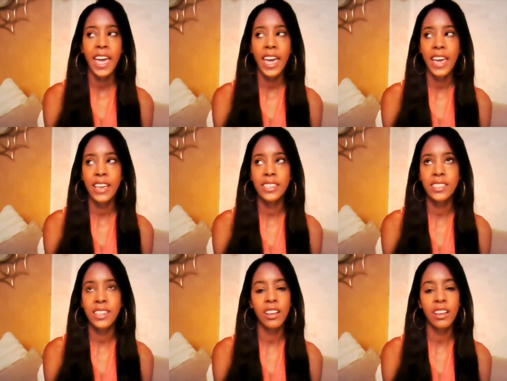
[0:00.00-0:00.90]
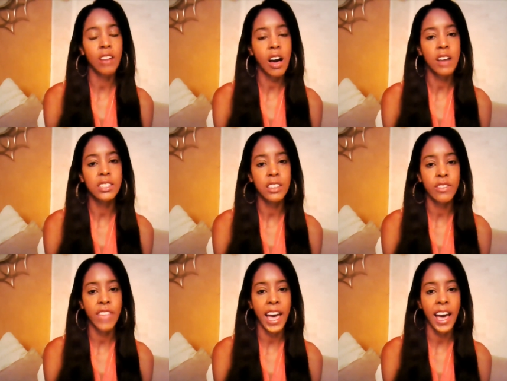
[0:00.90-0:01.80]
is the loss
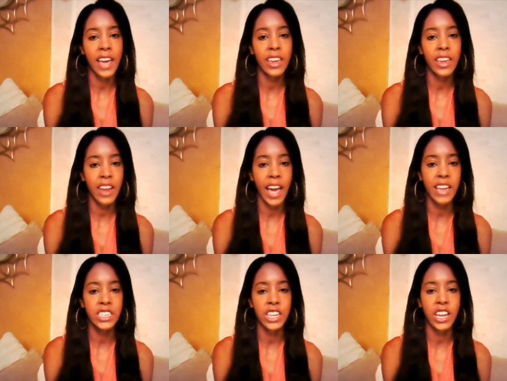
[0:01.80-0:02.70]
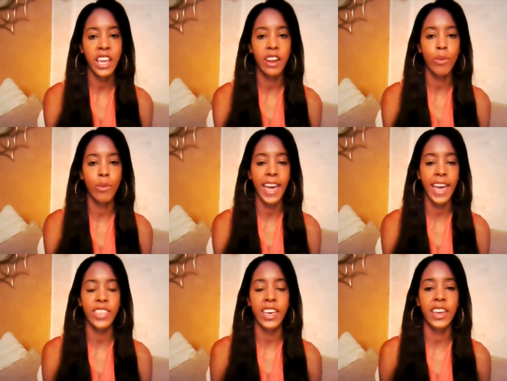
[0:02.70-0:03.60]
of that connection in a
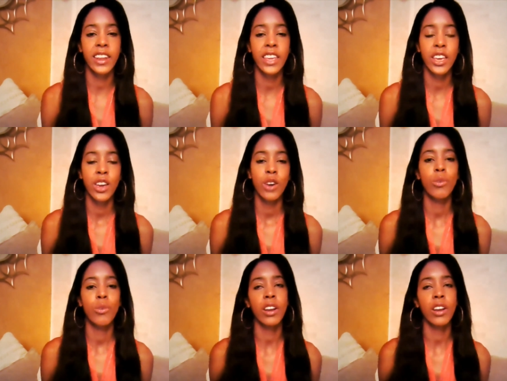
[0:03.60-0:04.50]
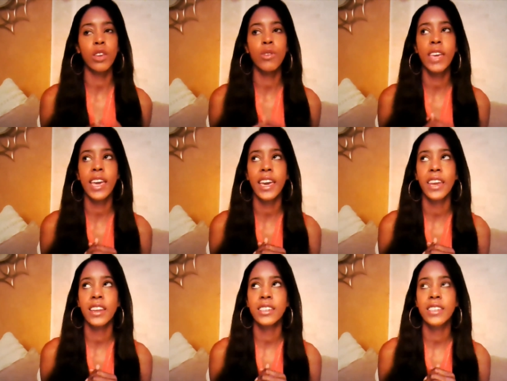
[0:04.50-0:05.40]
way that where you
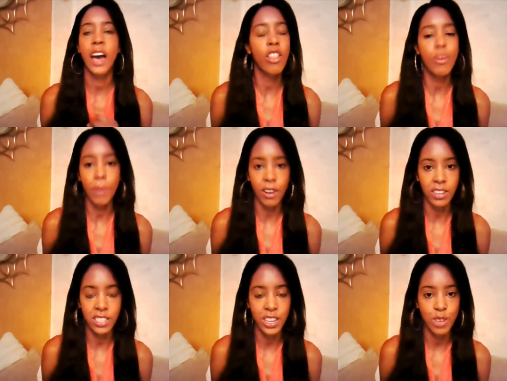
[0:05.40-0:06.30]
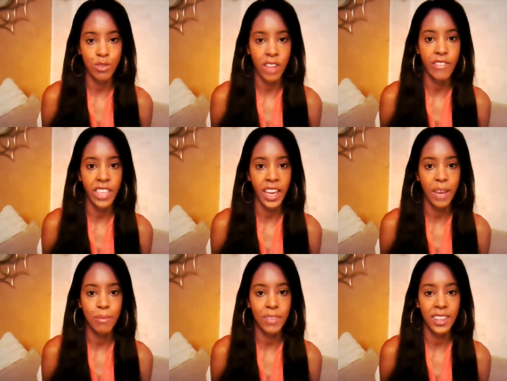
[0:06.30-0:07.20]
can tell the person you love
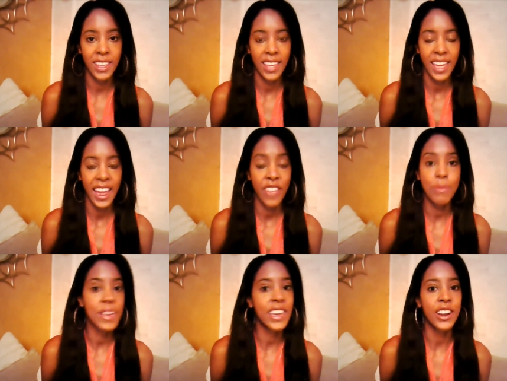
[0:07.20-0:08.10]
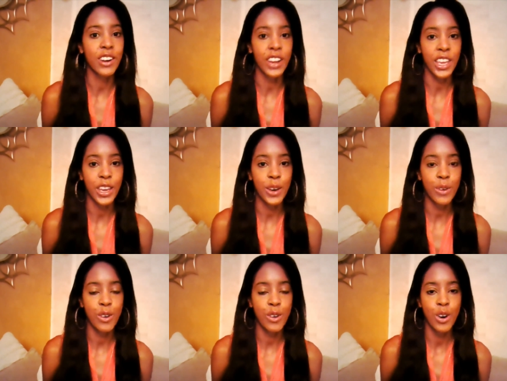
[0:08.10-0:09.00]
them and them hear
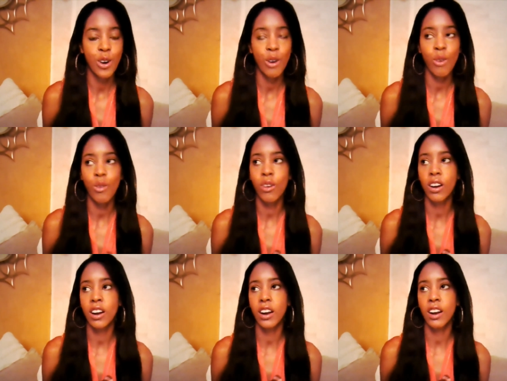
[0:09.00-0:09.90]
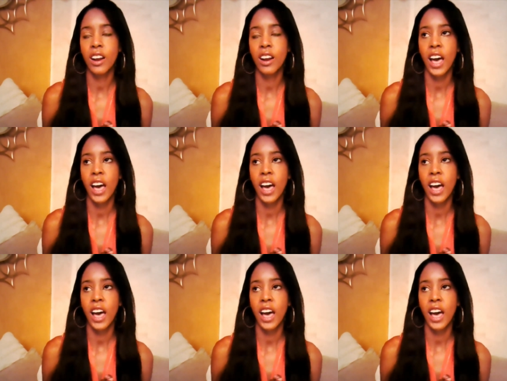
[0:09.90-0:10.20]
you, or